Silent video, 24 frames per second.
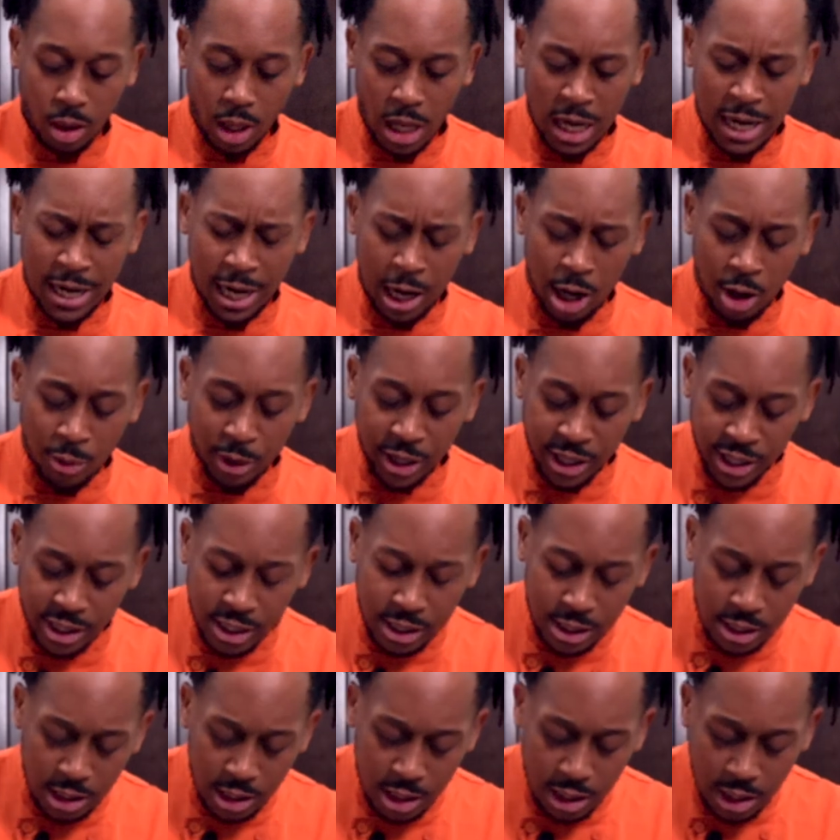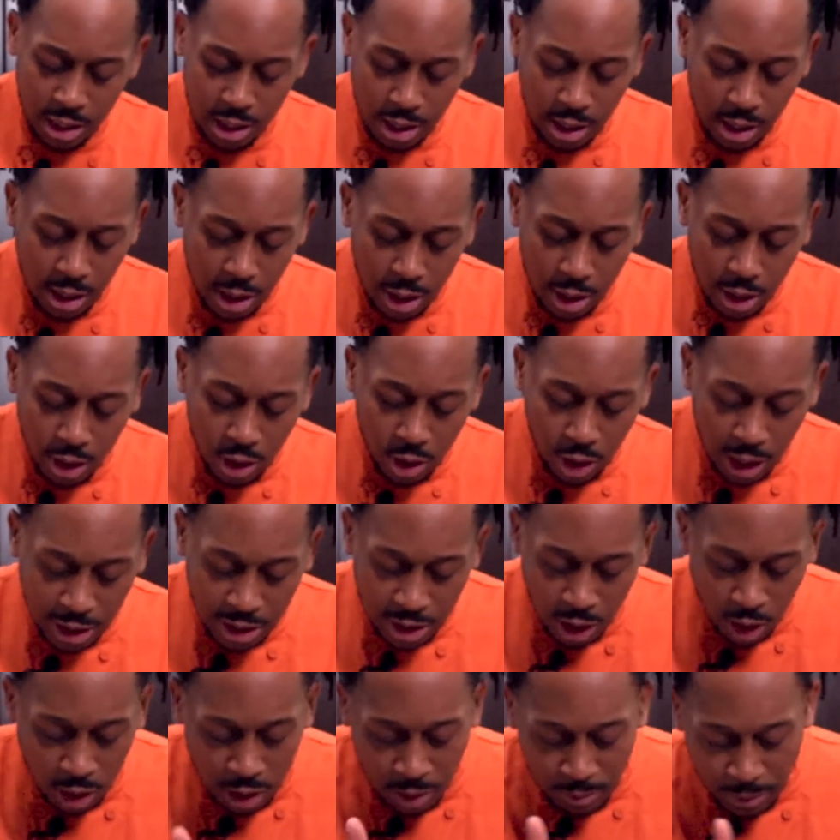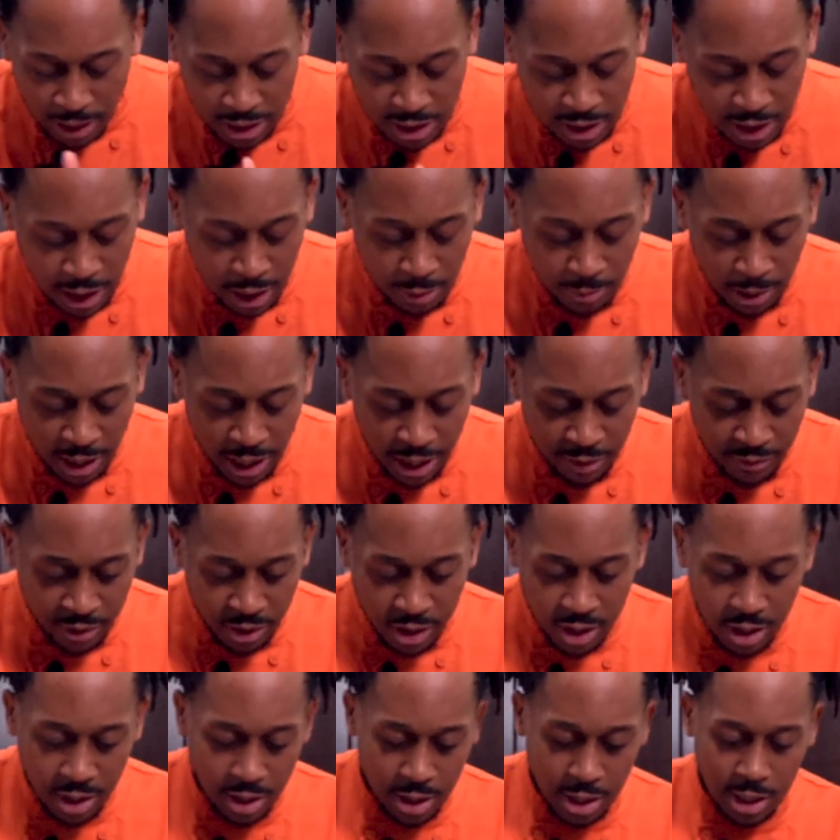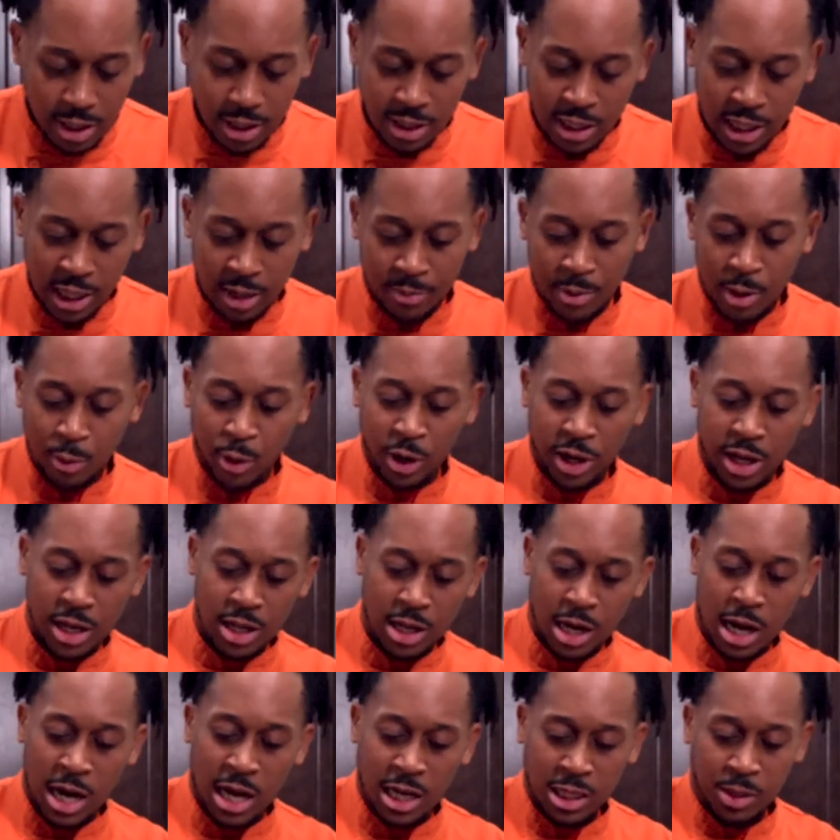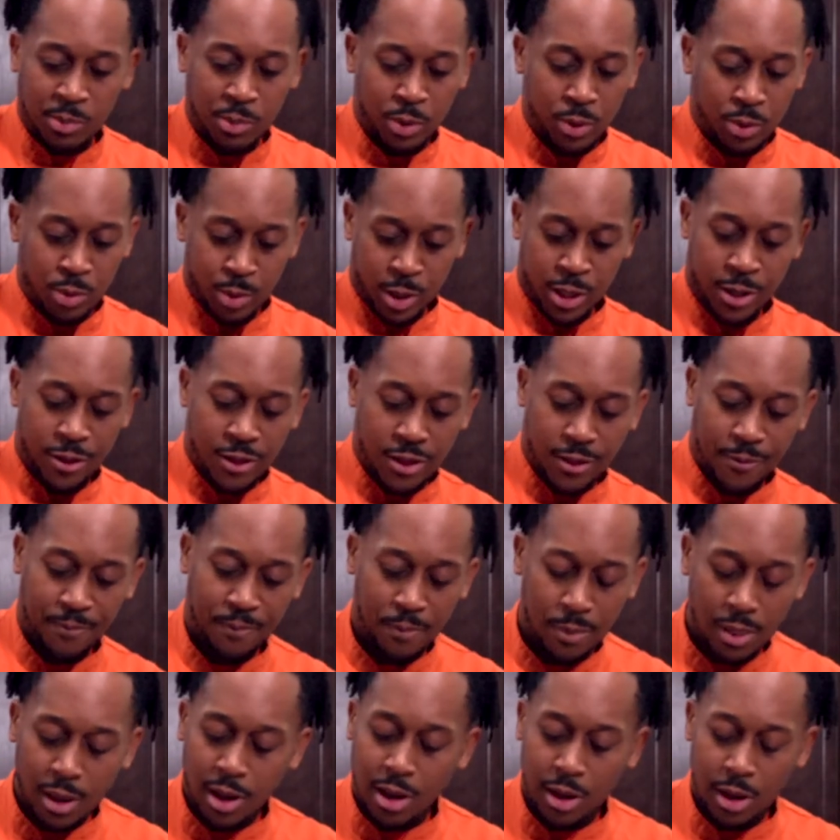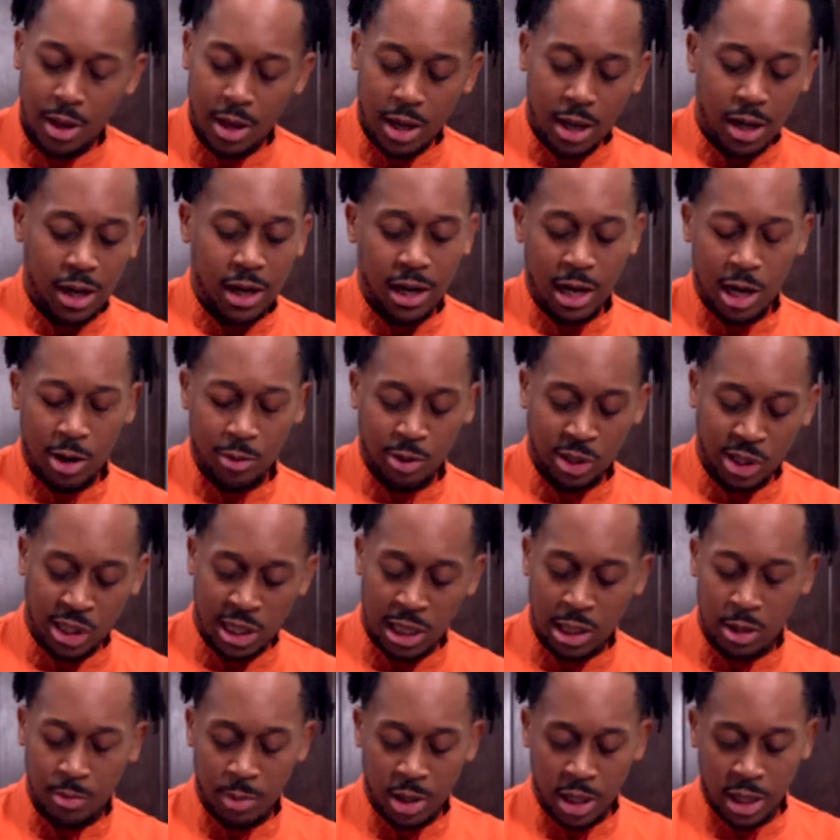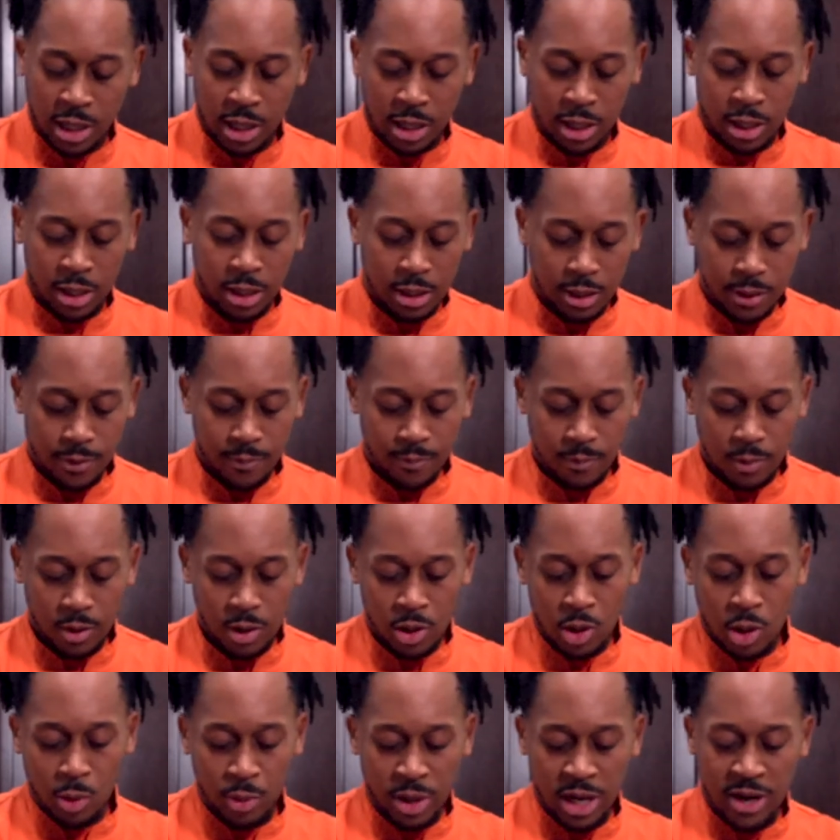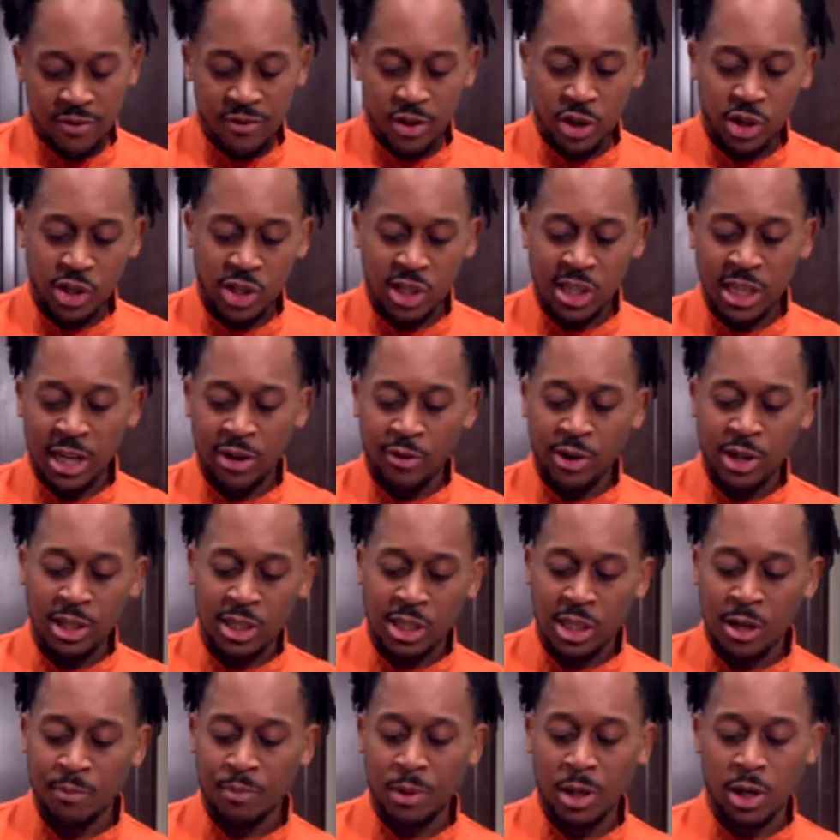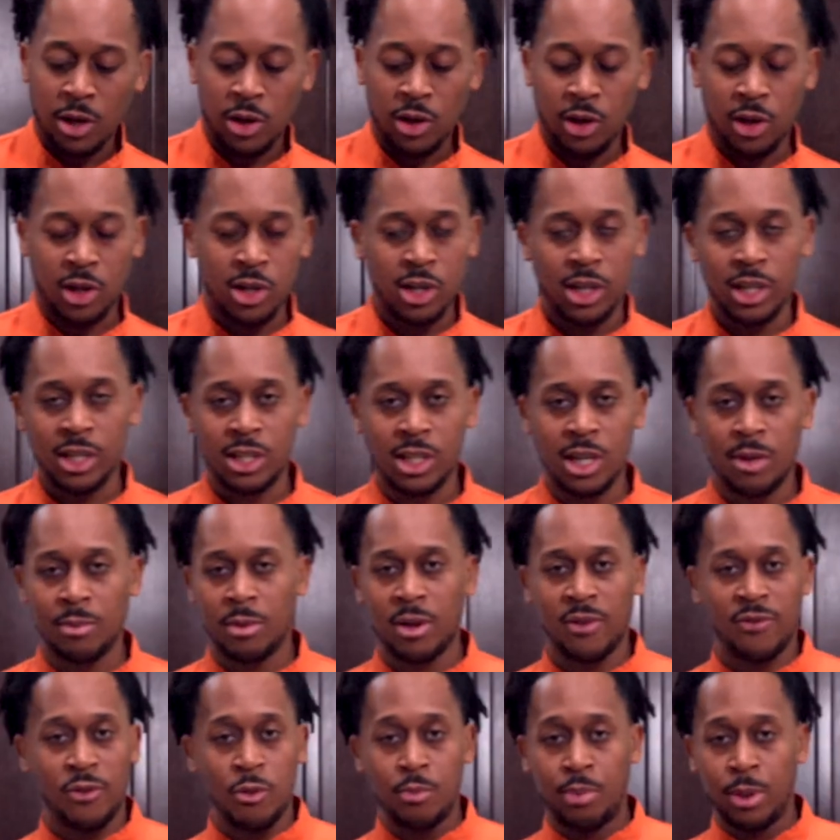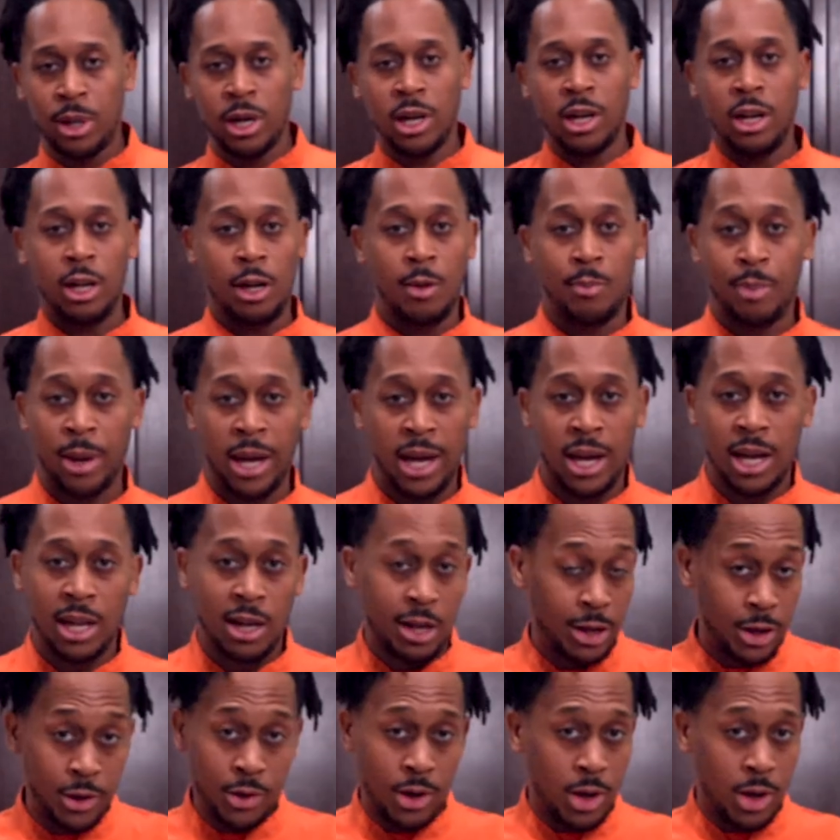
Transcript: And I always, you know, I talk to my team. I have a team I work at the hospital with. And I always tell them, you know, whenever you're searing something or you're cooking something, if you put it in a pan and you